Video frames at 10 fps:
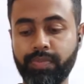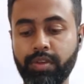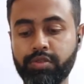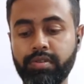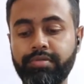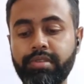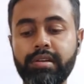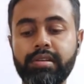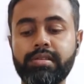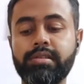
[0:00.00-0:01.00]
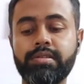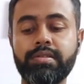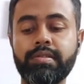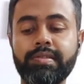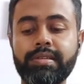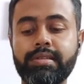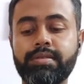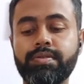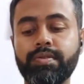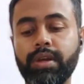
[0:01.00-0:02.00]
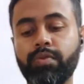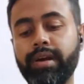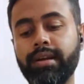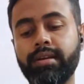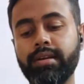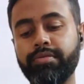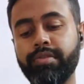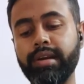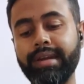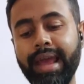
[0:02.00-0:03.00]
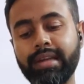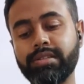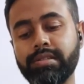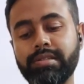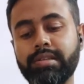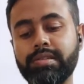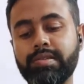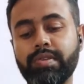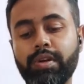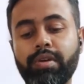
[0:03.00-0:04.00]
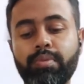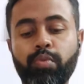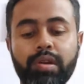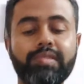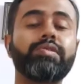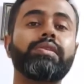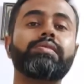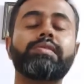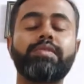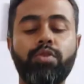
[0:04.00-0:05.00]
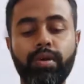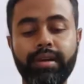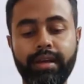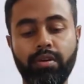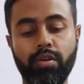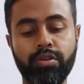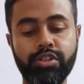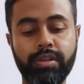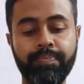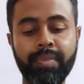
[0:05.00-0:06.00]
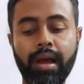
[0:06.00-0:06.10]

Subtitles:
So different reasons require the different actions, such as required policy changes or technology